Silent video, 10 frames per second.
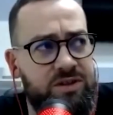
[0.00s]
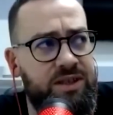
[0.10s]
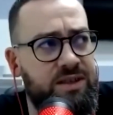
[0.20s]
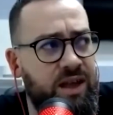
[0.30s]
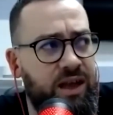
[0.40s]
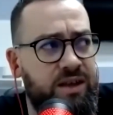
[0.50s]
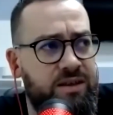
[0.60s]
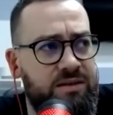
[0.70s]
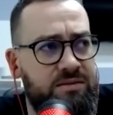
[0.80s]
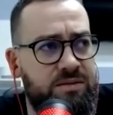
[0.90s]
it it
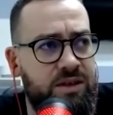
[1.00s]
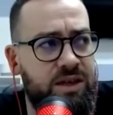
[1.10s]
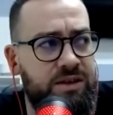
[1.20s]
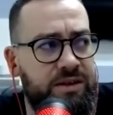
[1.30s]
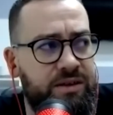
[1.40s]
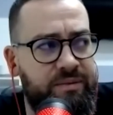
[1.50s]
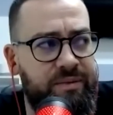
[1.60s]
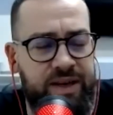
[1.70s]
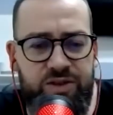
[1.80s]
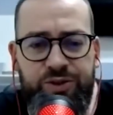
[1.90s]
uh,
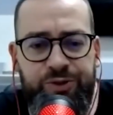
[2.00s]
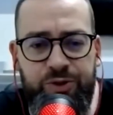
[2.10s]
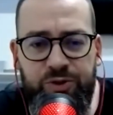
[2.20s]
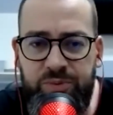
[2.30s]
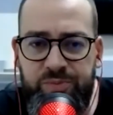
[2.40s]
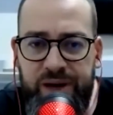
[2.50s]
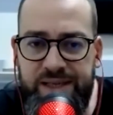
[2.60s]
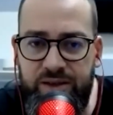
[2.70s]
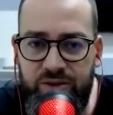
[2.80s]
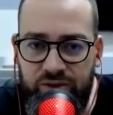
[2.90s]
demands of you to be
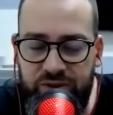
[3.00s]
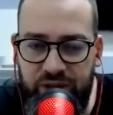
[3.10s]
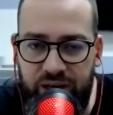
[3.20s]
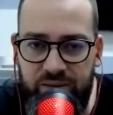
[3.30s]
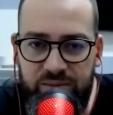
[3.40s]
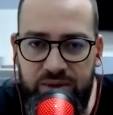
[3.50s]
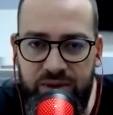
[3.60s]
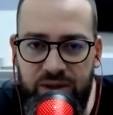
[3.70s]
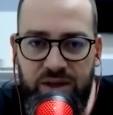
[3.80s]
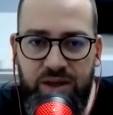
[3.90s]
present over there.
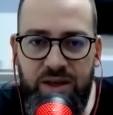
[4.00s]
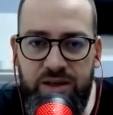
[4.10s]
Right.